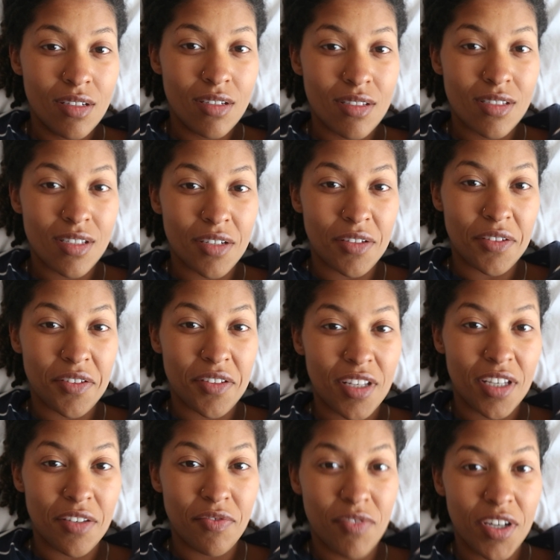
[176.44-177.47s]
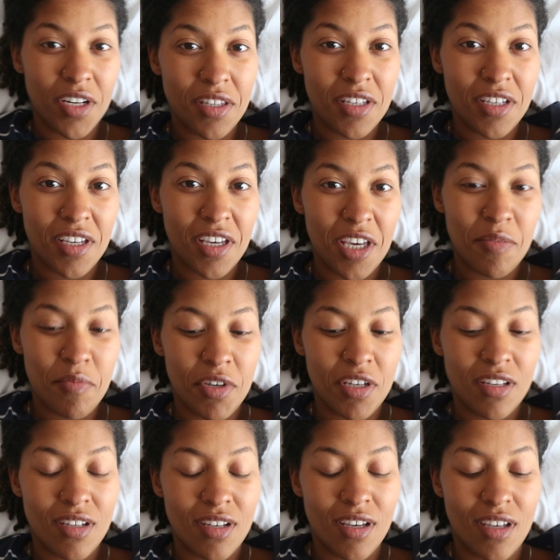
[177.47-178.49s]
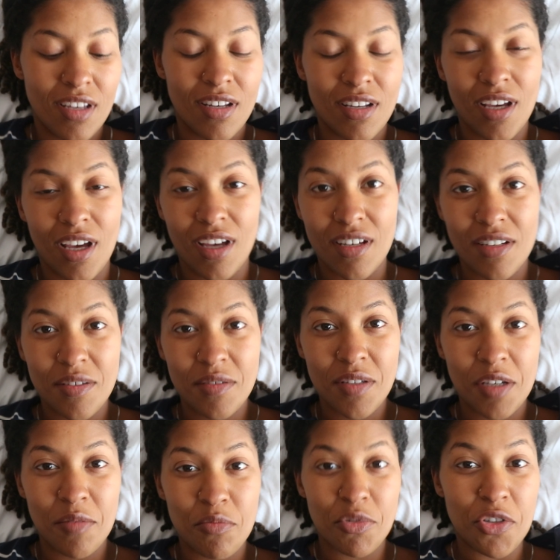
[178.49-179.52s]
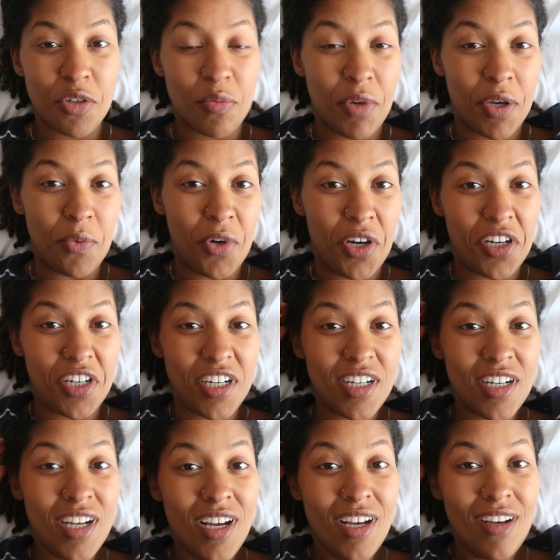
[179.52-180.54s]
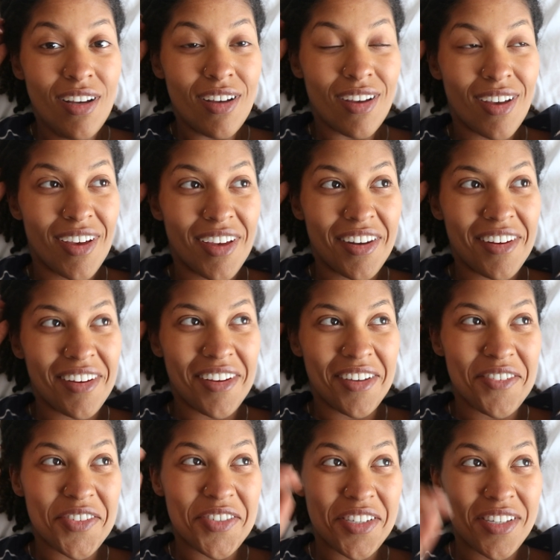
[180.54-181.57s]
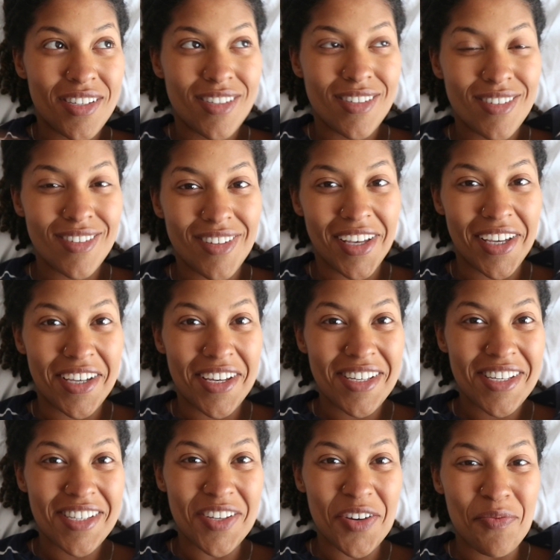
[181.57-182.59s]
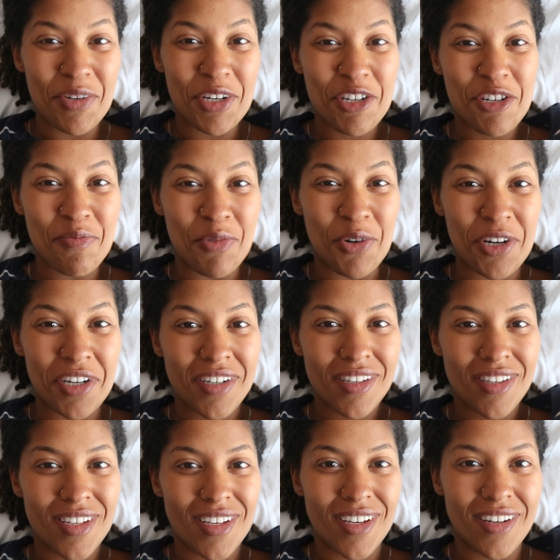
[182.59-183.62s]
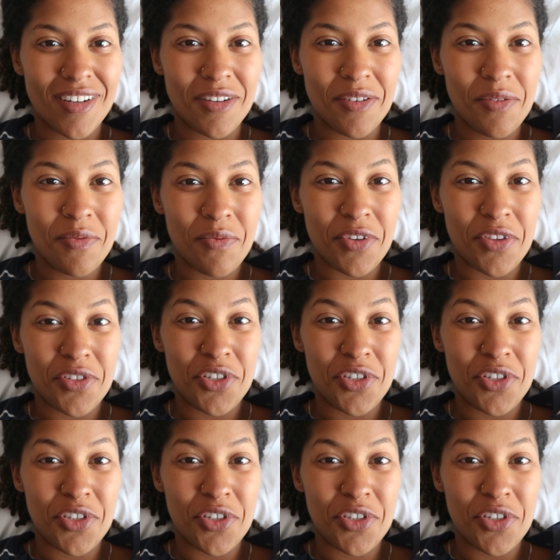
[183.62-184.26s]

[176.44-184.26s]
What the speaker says: So they finally came in and broke my water, and it was like so much more than with